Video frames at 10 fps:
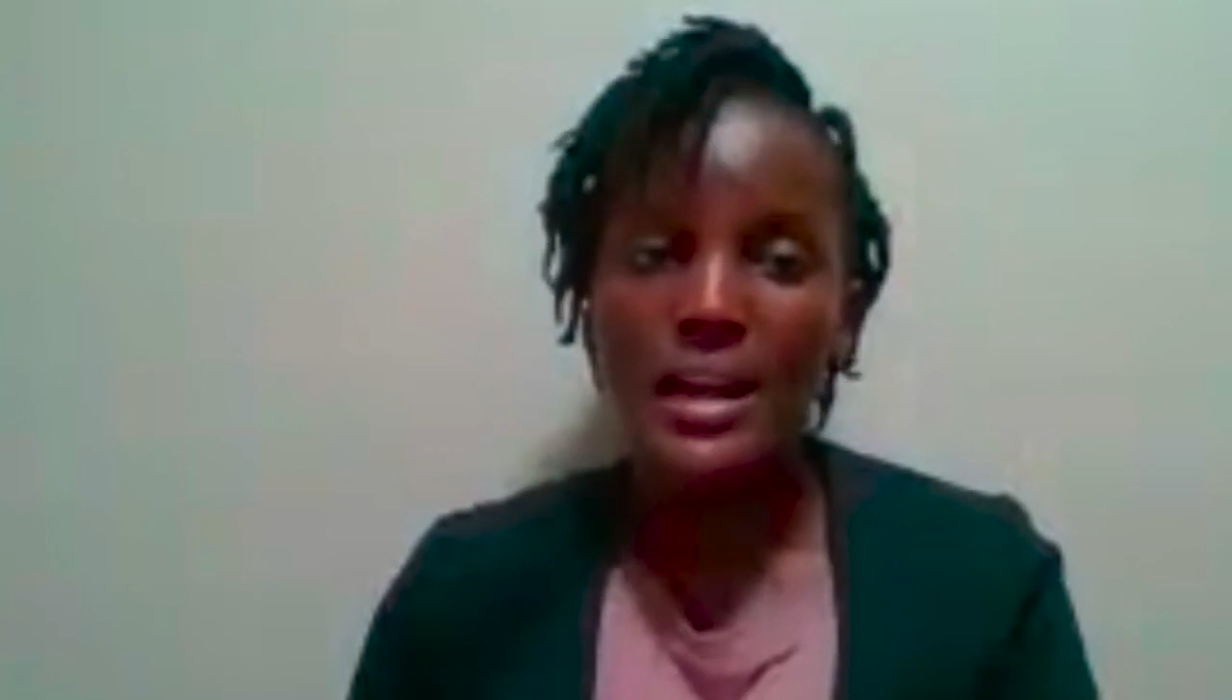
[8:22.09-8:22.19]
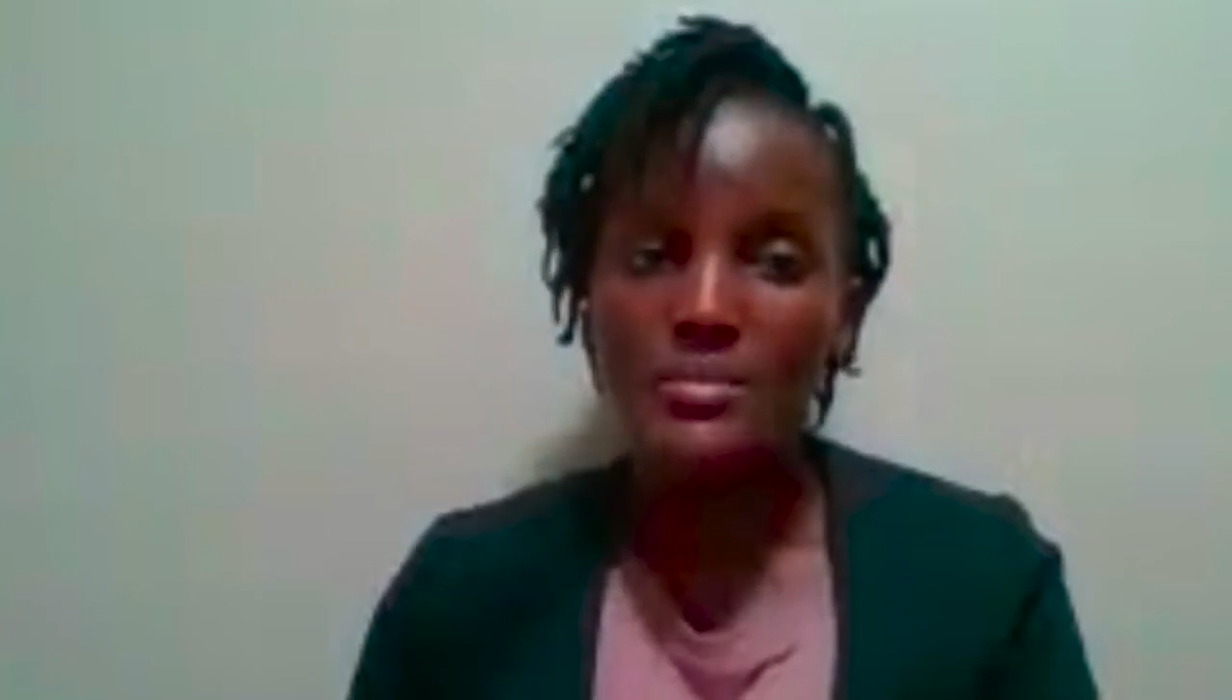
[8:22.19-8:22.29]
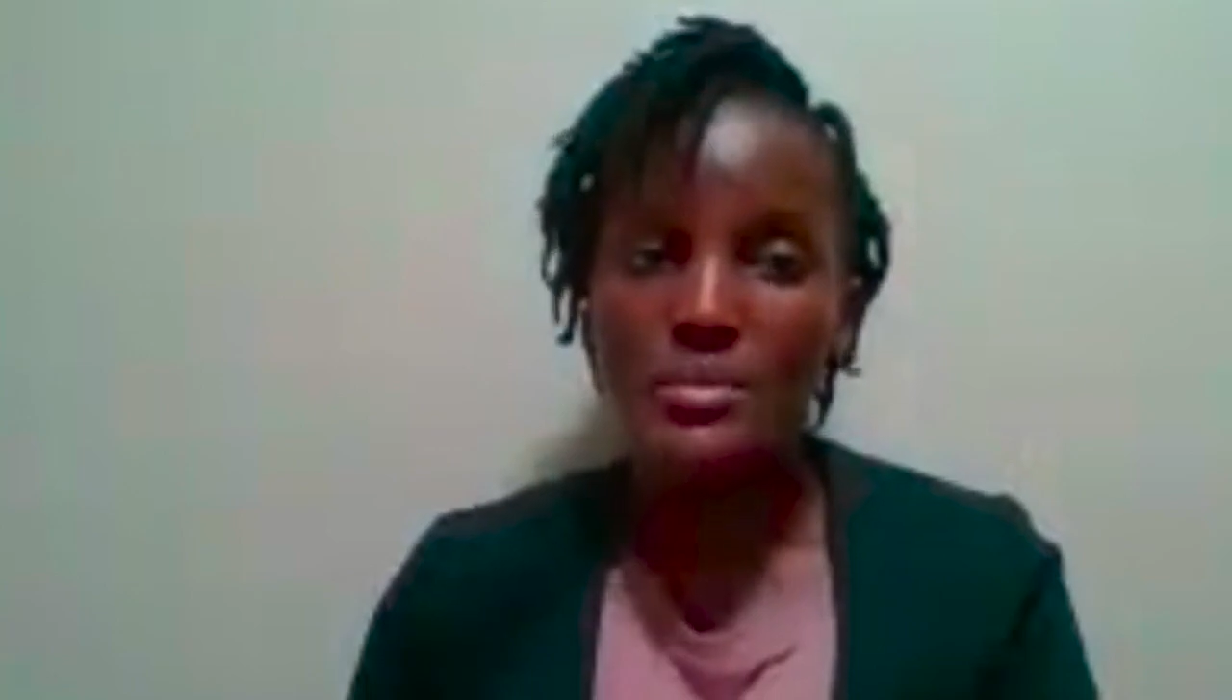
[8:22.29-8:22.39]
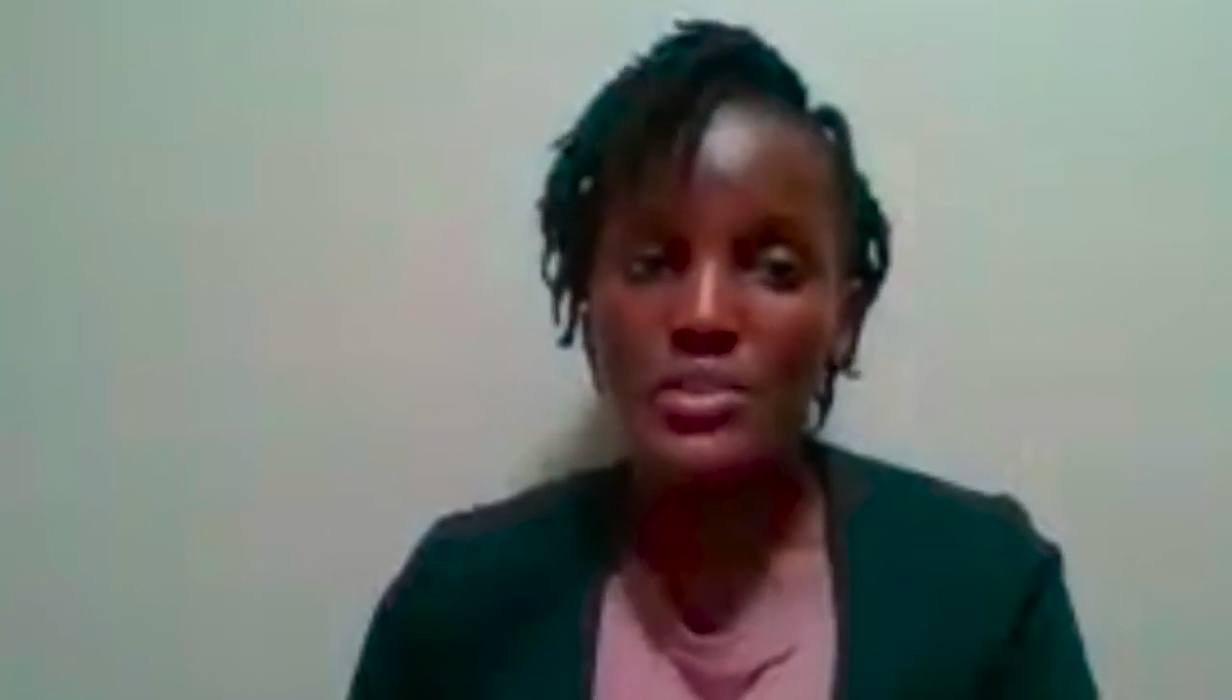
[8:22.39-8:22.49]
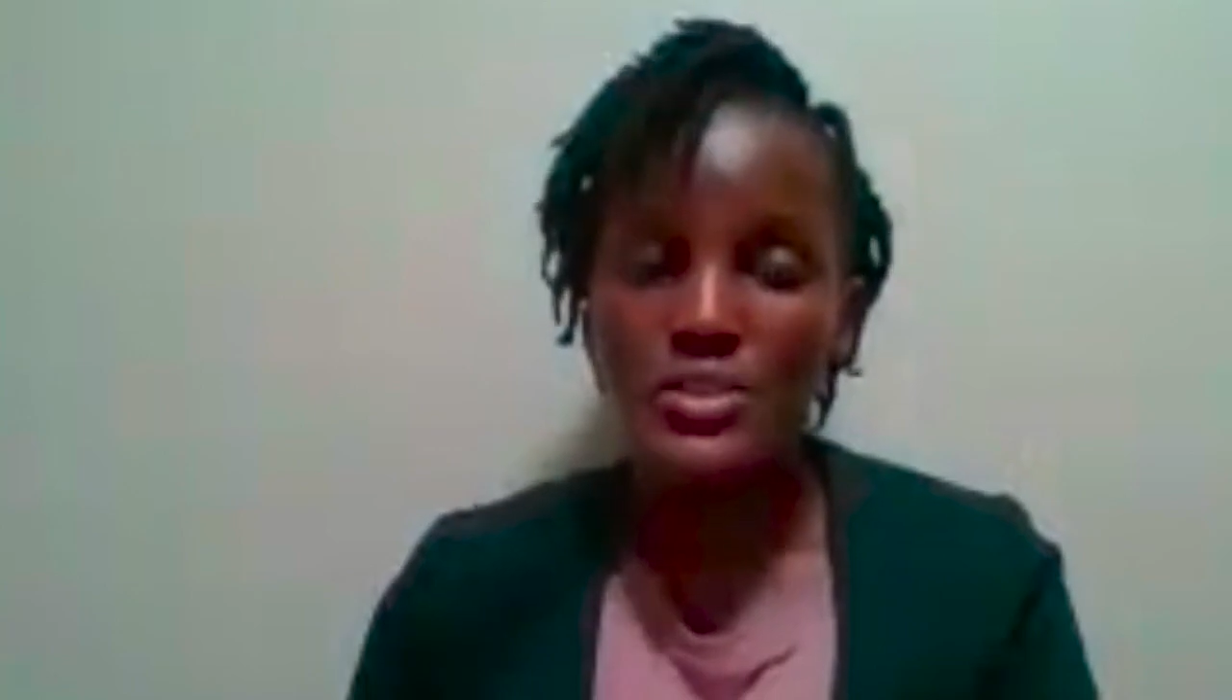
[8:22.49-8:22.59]

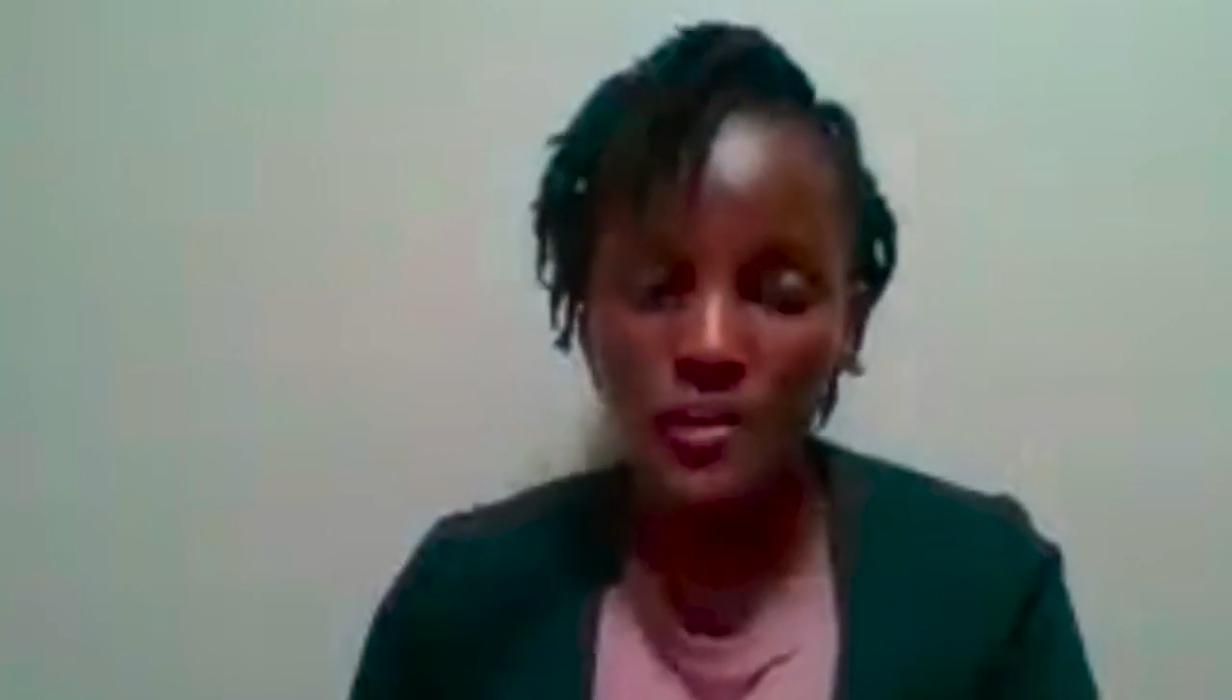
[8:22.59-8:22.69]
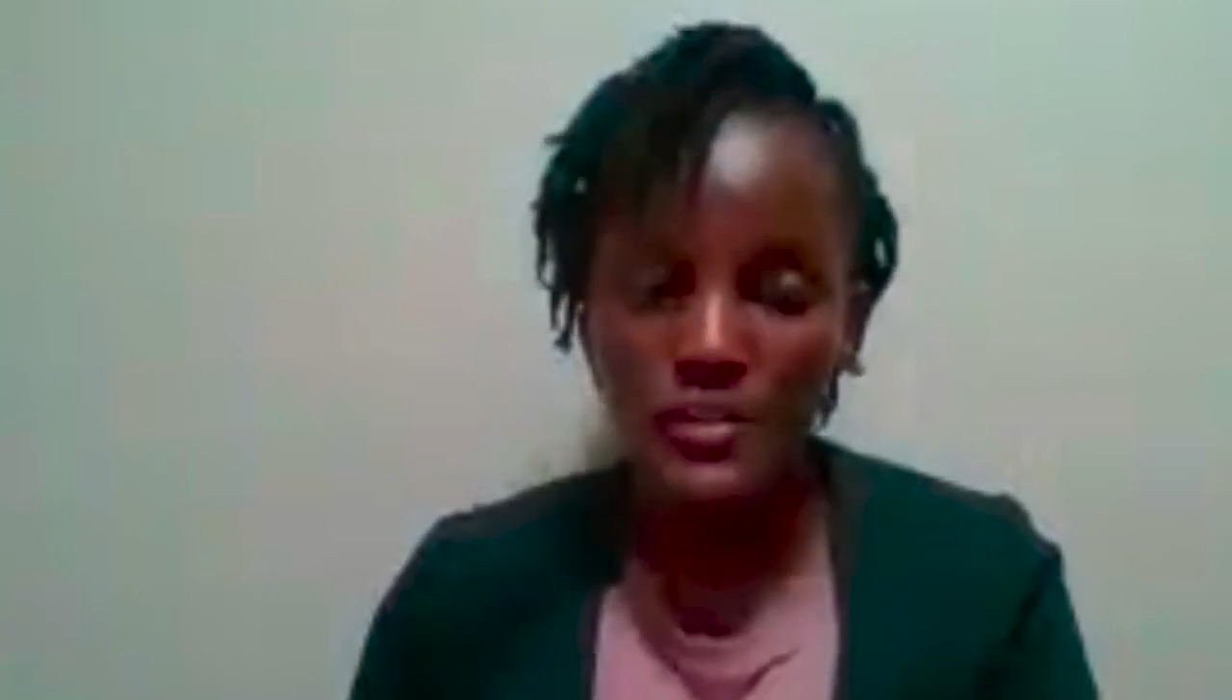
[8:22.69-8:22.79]
ranked